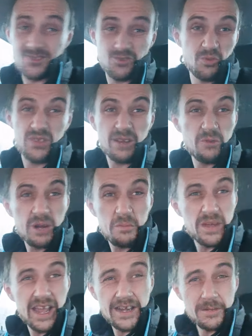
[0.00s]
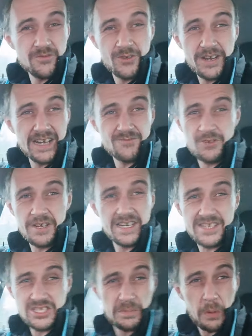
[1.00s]
I don't think we can be any really,
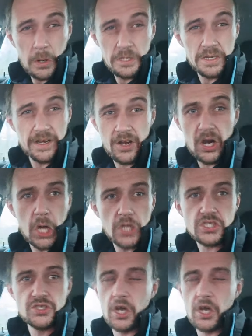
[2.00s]
really disappointed in a loss.